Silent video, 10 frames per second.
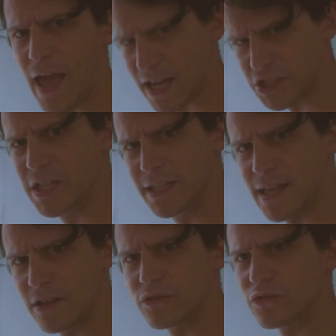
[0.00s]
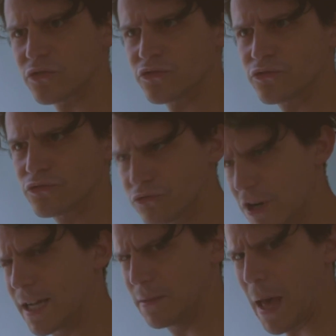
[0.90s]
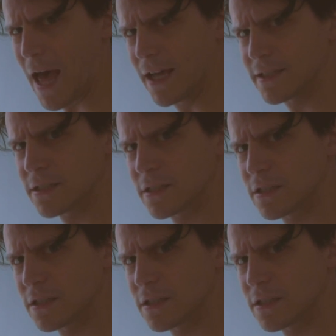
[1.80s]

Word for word: actually sounds really bad.